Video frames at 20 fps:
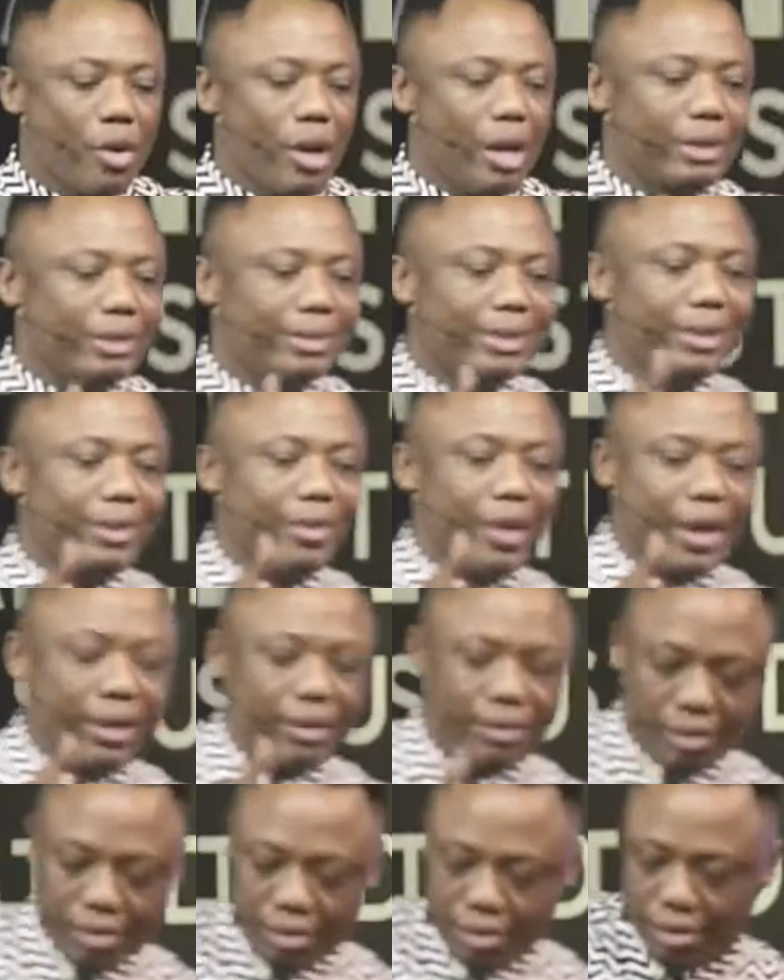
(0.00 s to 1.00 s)
royalty
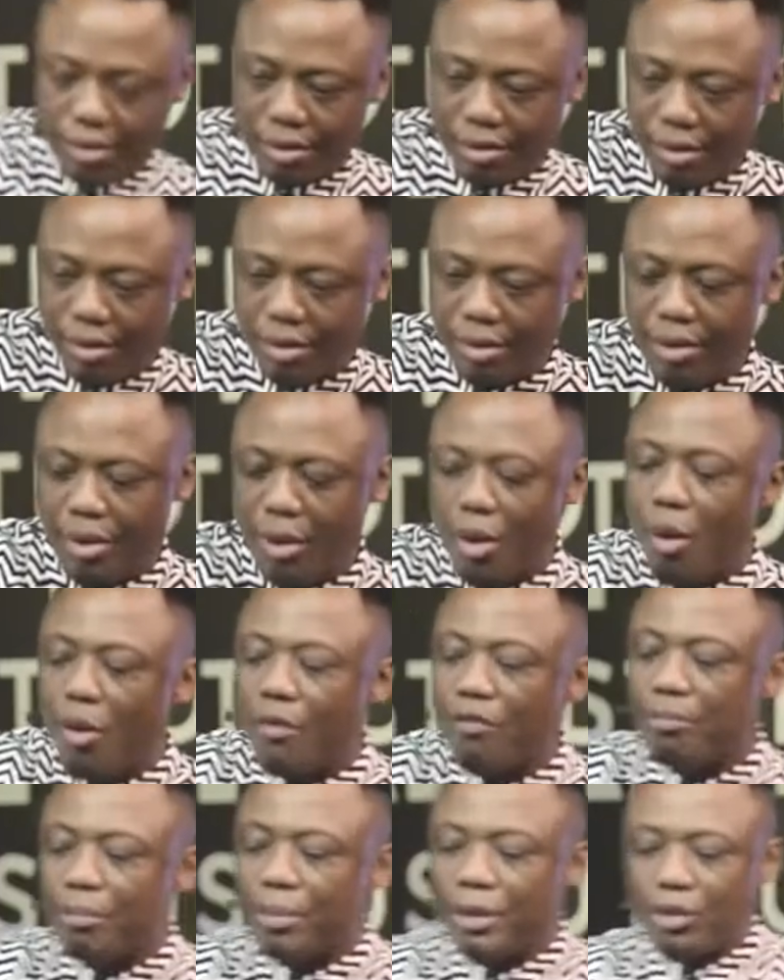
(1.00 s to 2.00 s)
rate
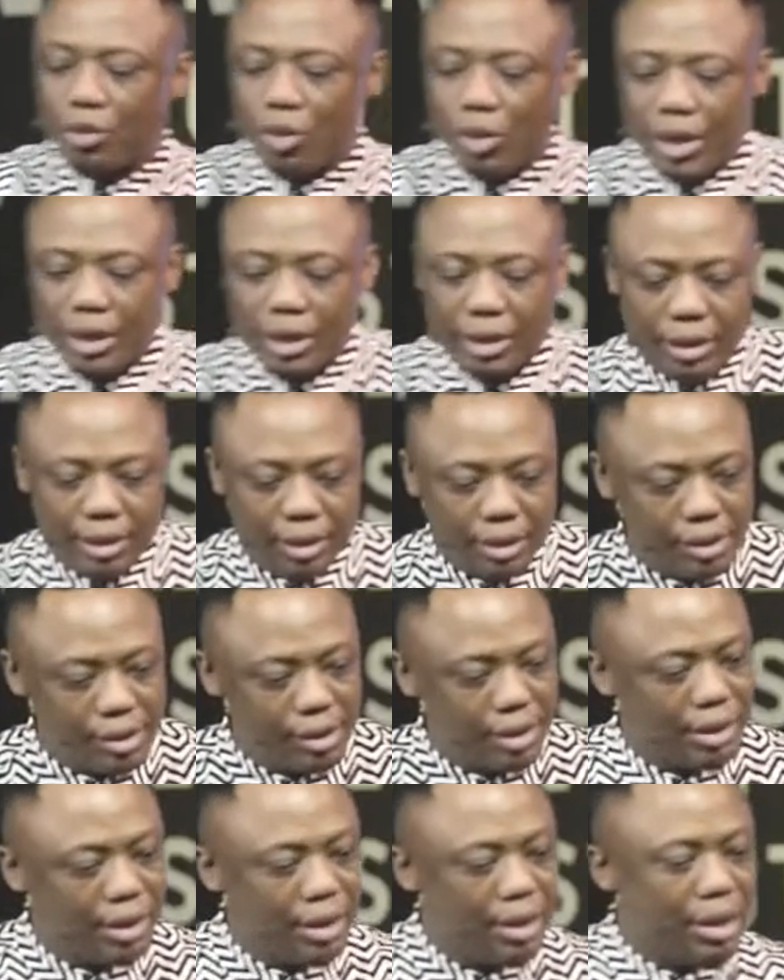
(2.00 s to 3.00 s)
of between
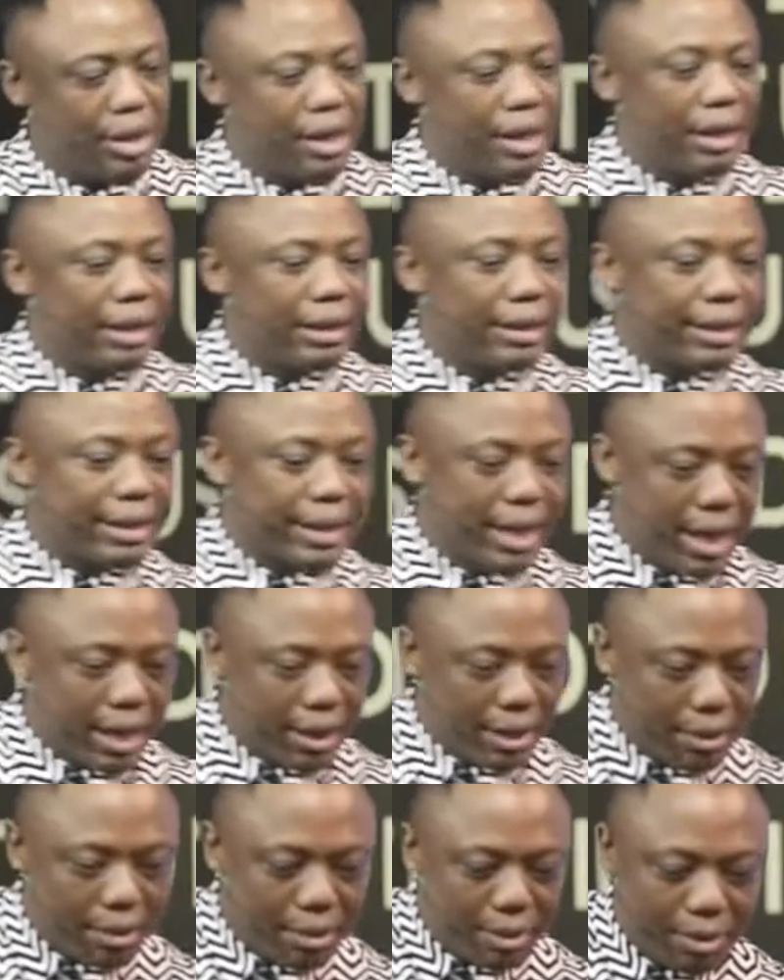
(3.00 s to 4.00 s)

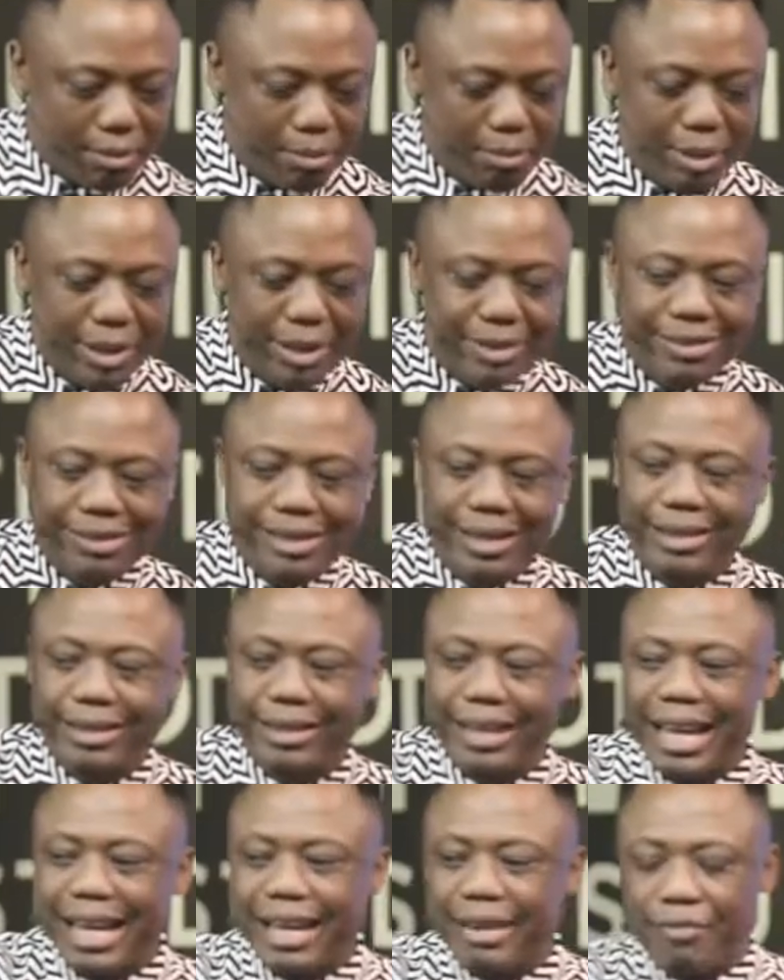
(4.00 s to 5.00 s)
10%
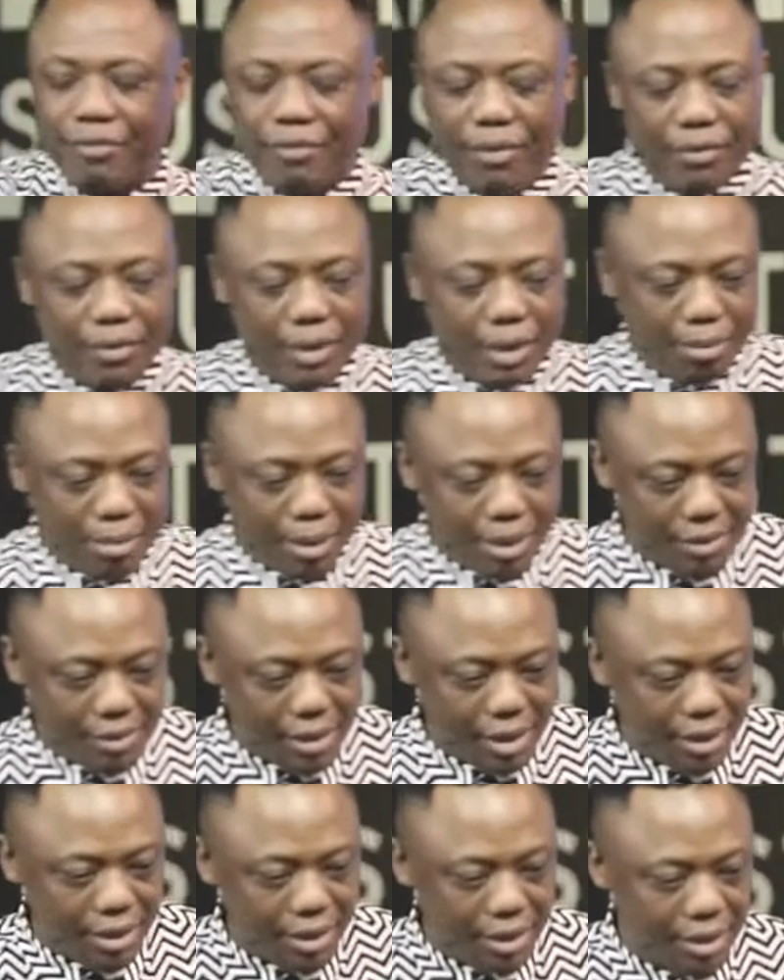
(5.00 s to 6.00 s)
and
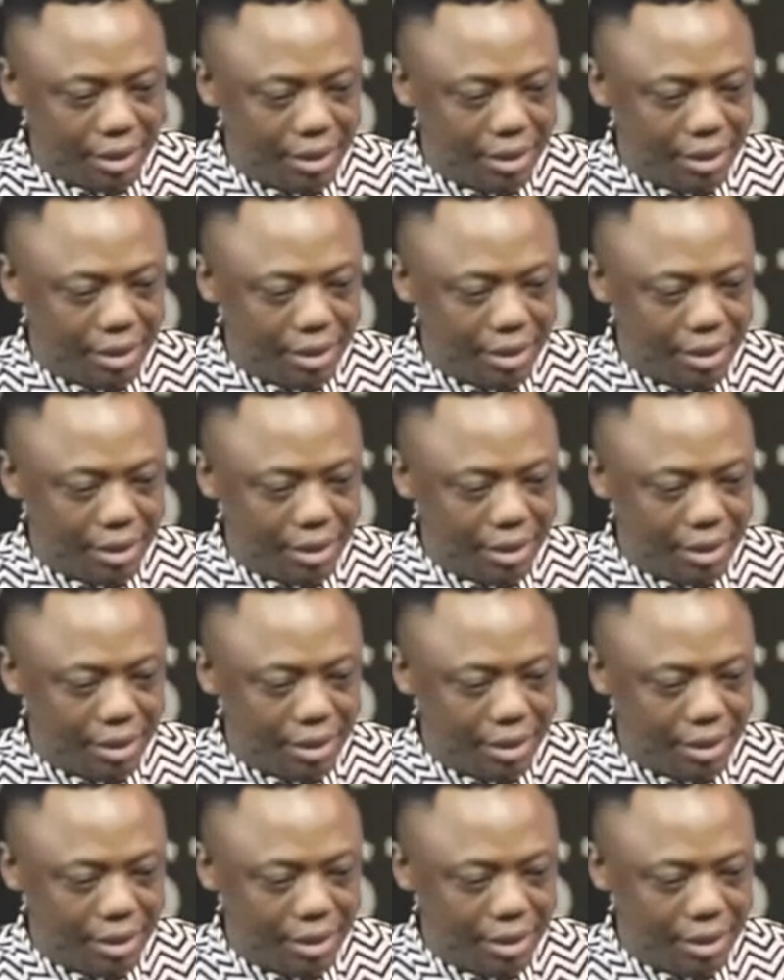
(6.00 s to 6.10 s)
15%.